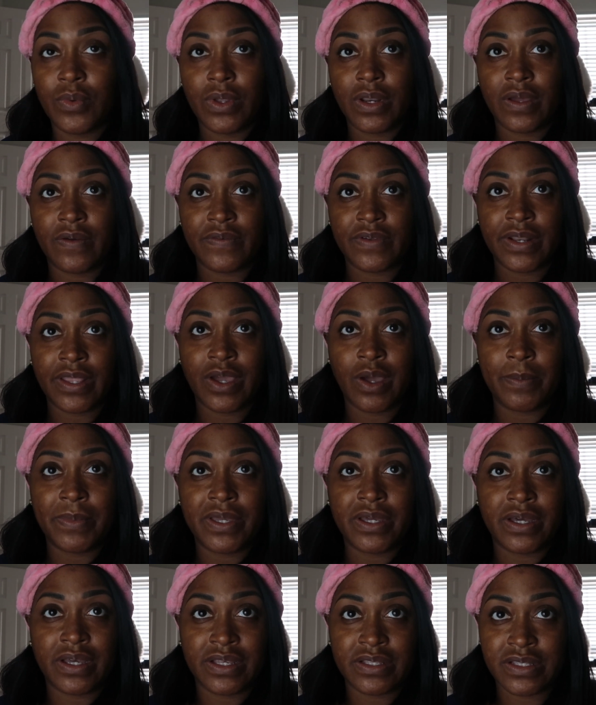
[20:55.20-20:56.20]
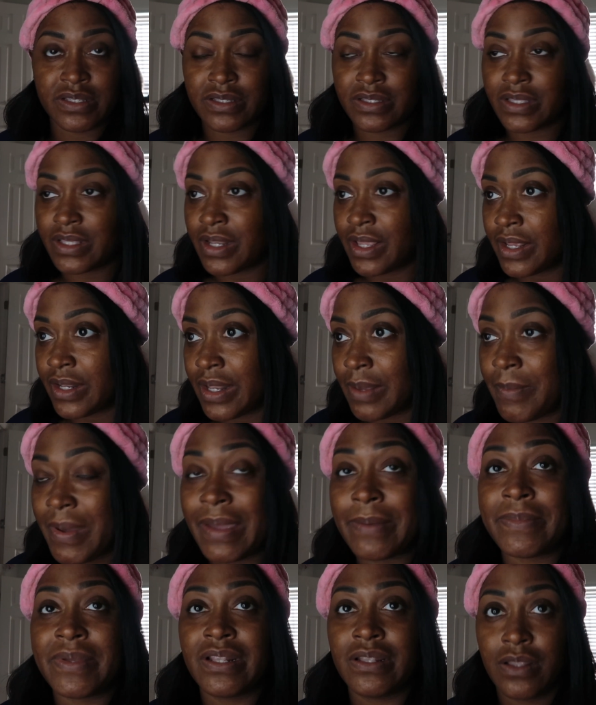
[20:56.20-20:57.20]
whatever they're gonna be cousins today they
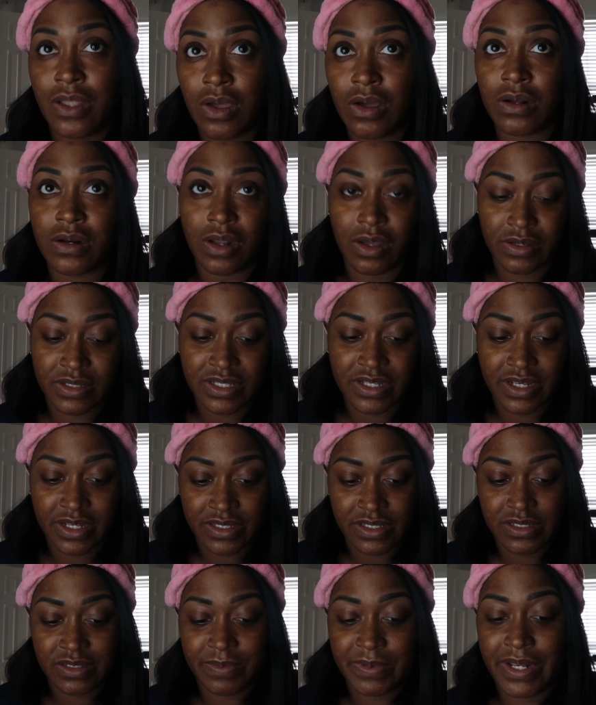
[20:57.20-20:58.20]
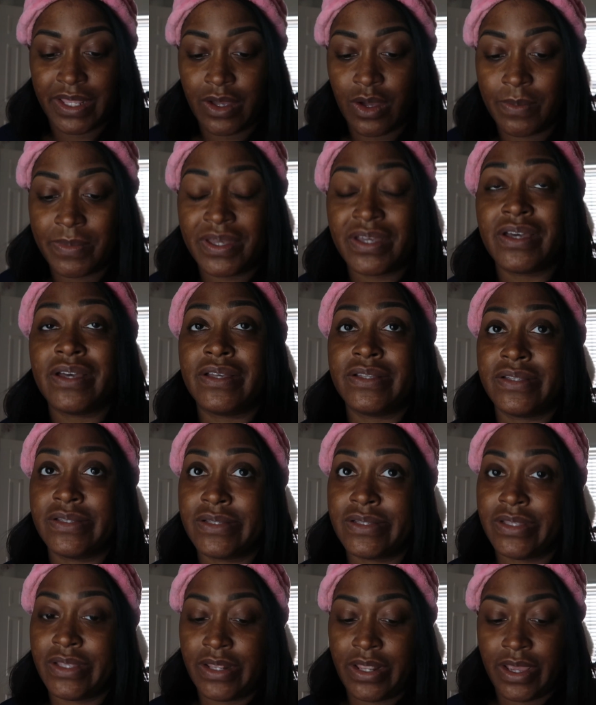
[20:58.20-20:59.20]
might be long lost cousins but they're gonna be
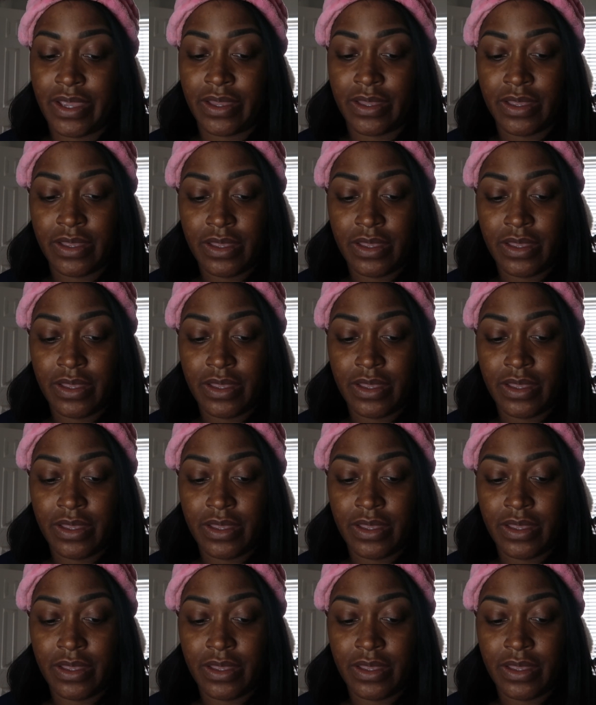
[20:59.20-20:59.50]
cousins today